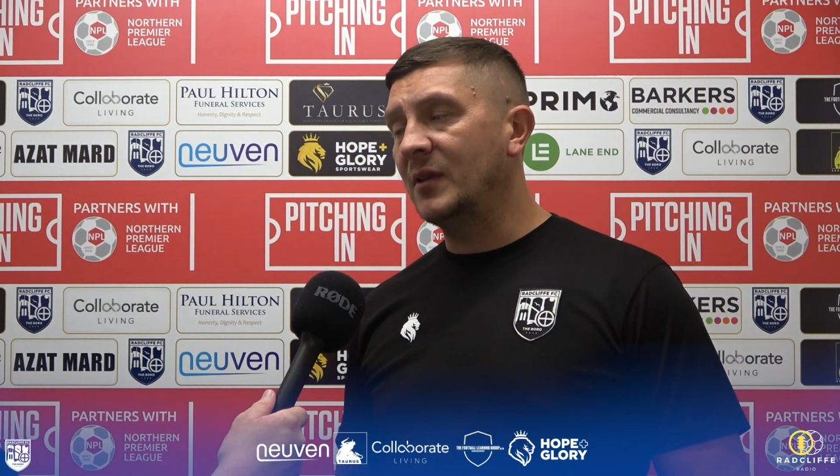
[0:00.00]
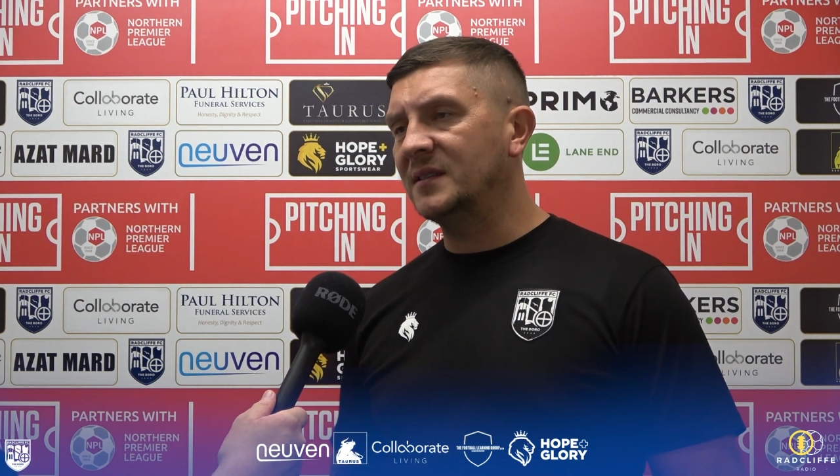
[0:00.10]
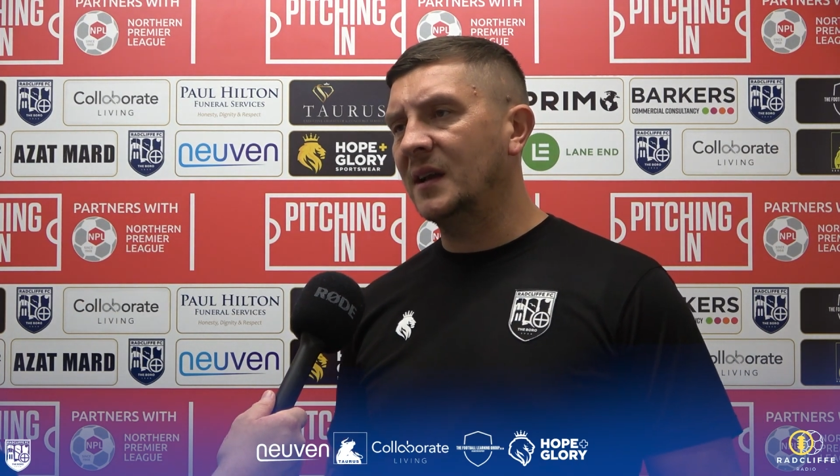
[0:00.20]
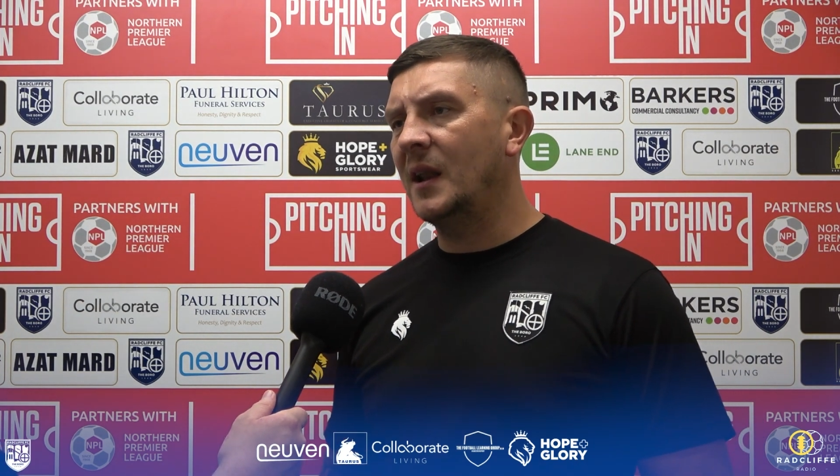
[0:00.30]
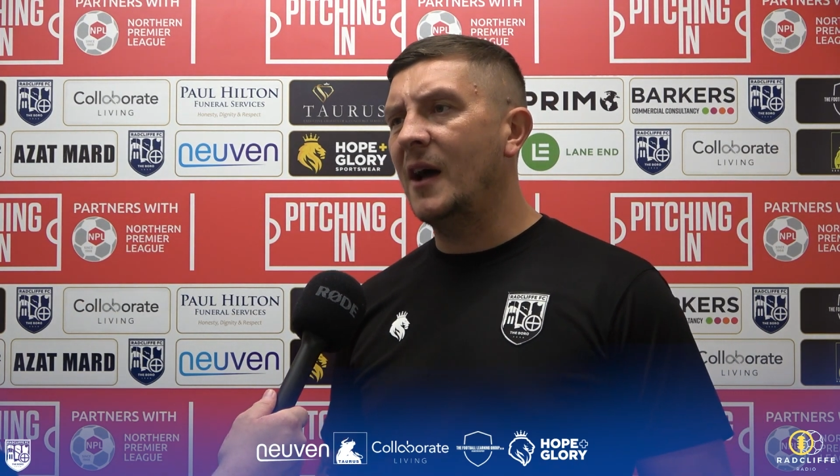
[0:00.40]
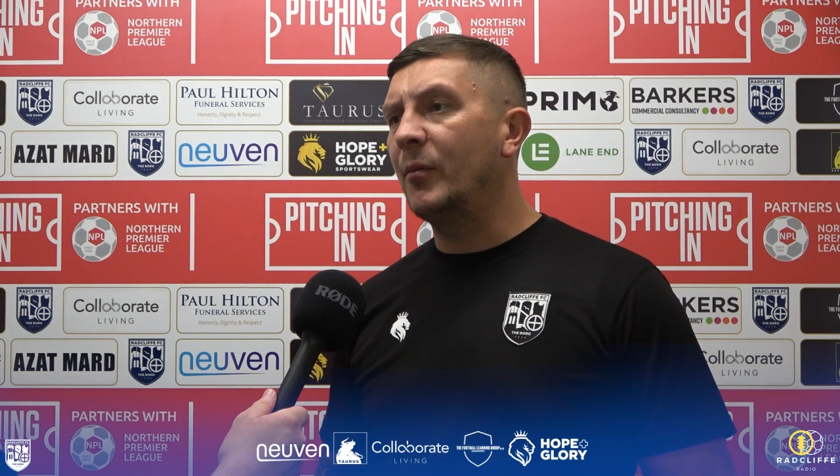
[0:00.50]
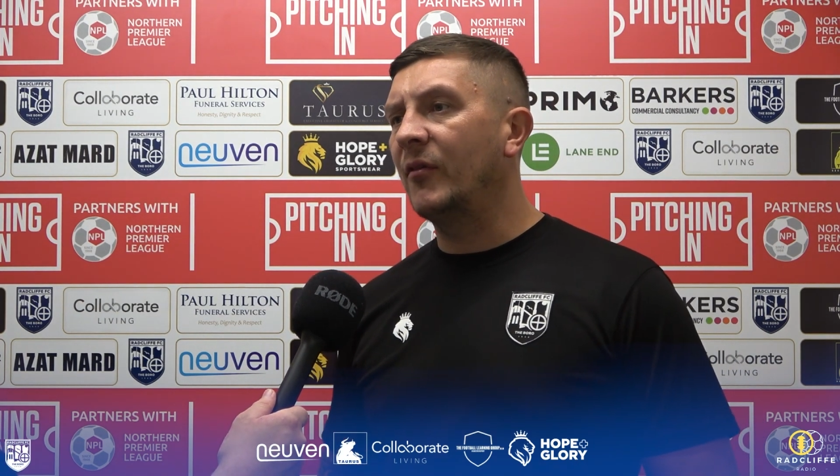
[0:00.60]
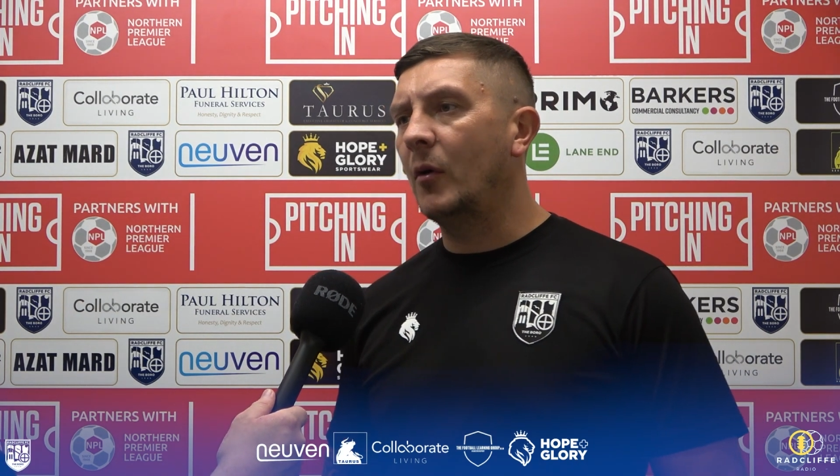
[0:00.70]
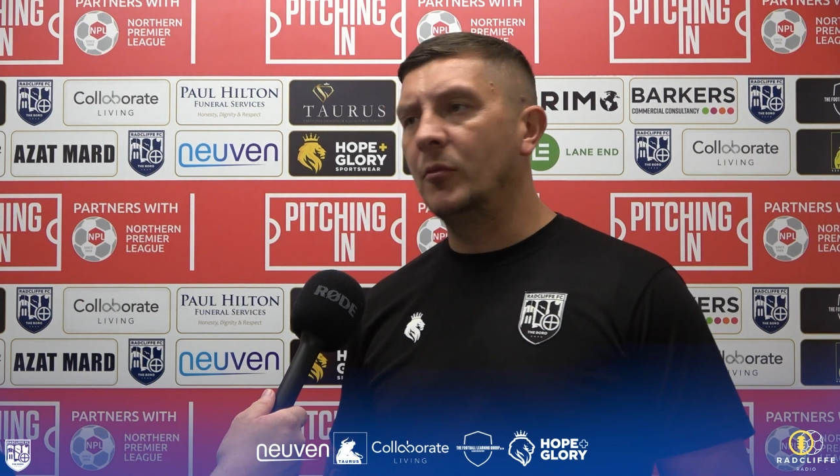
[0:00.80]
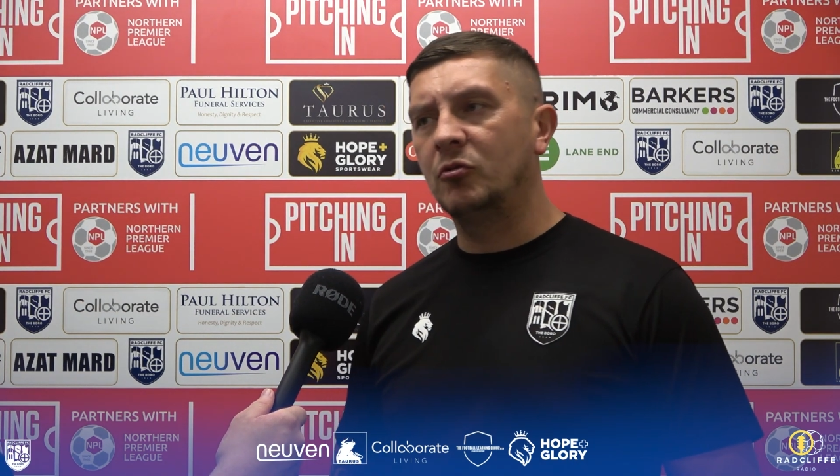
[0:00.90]
that second half
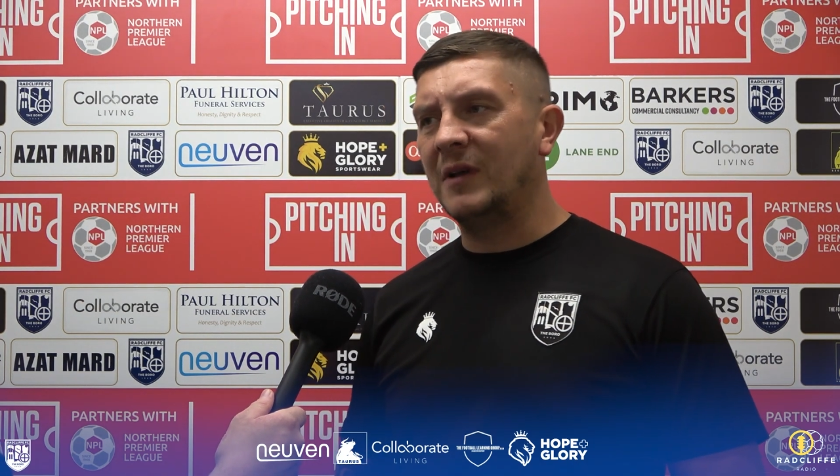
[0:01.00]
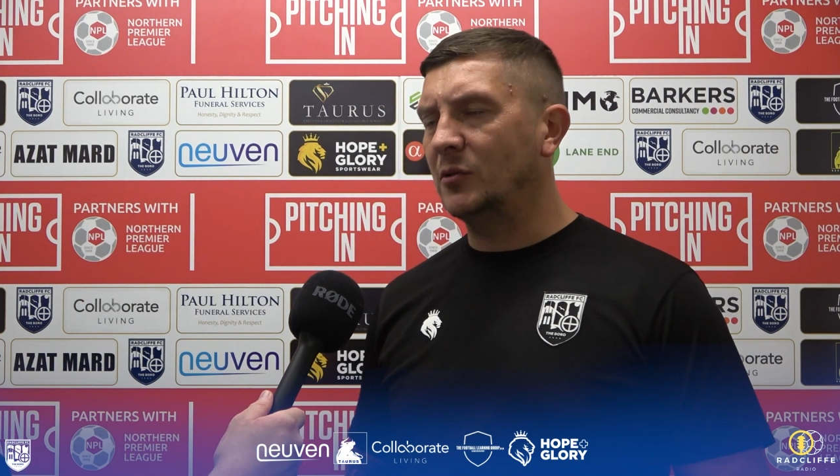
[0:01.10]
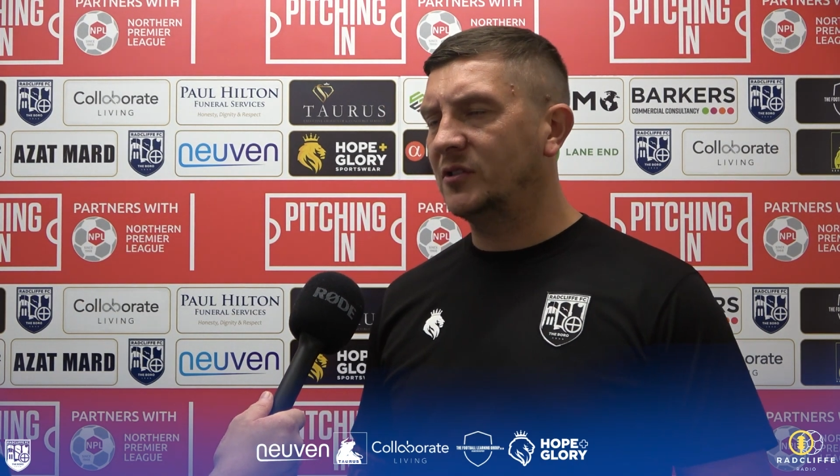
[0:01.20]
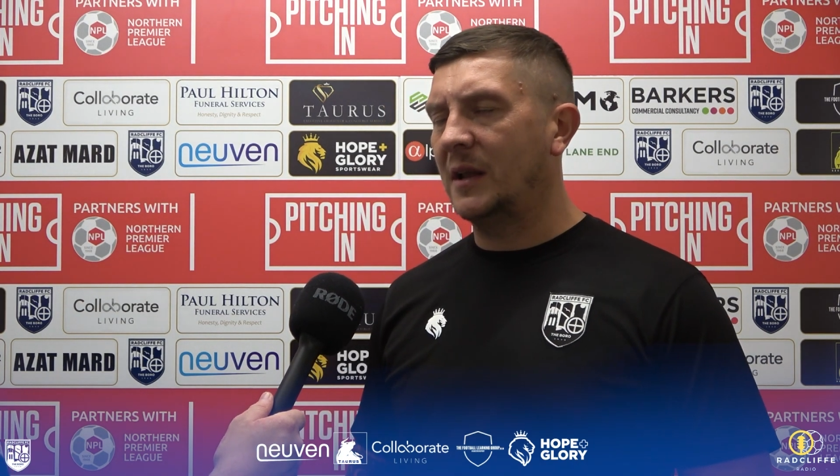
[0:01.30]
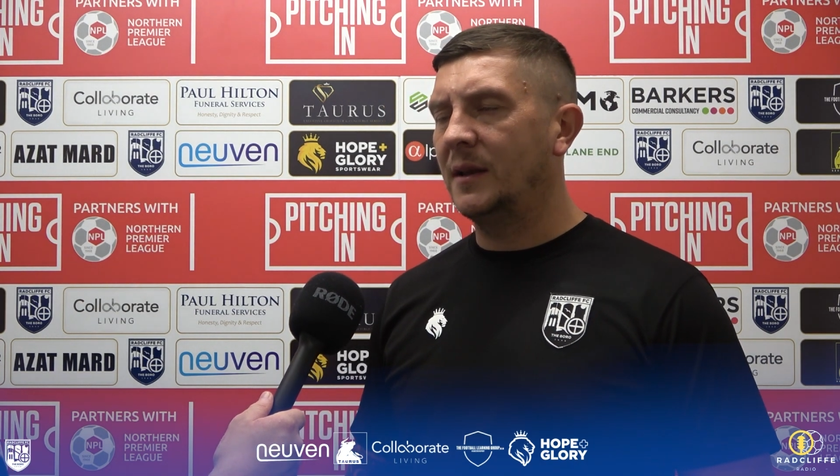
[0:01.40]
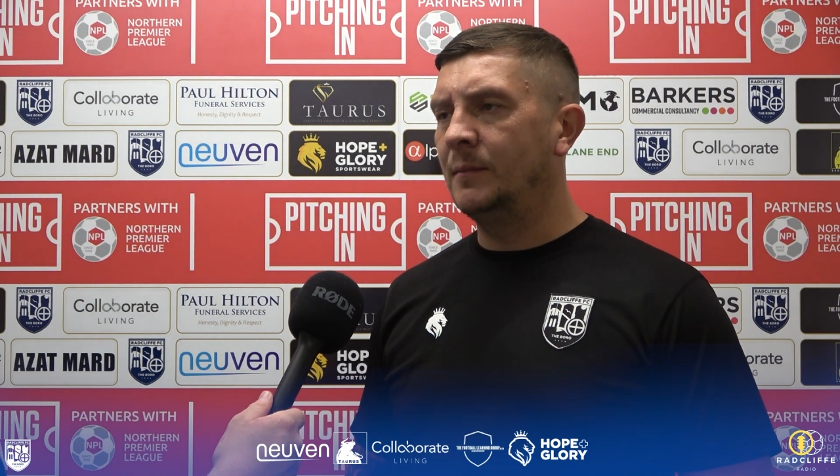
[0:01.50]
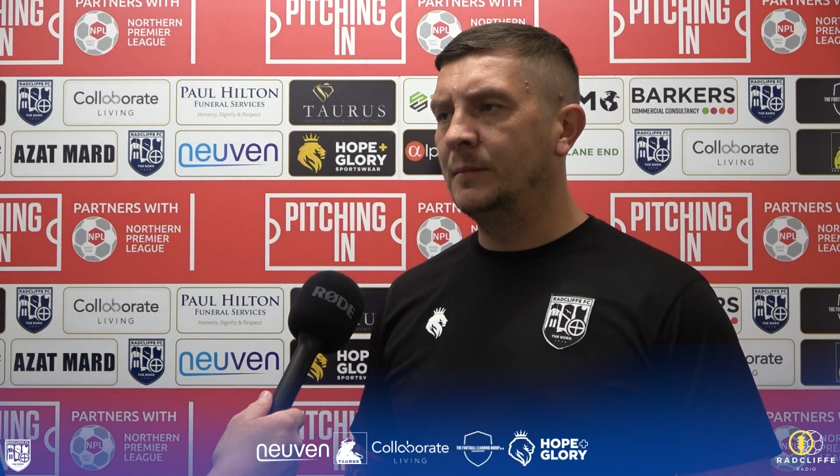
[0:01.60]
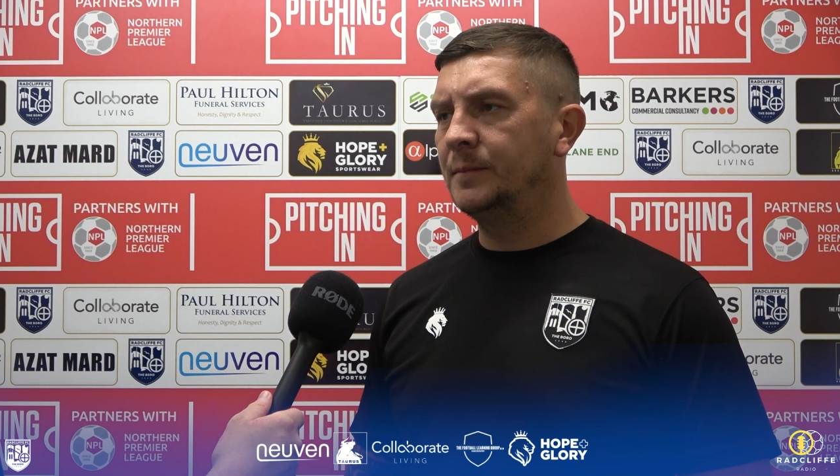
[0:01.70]
performance was outstanding.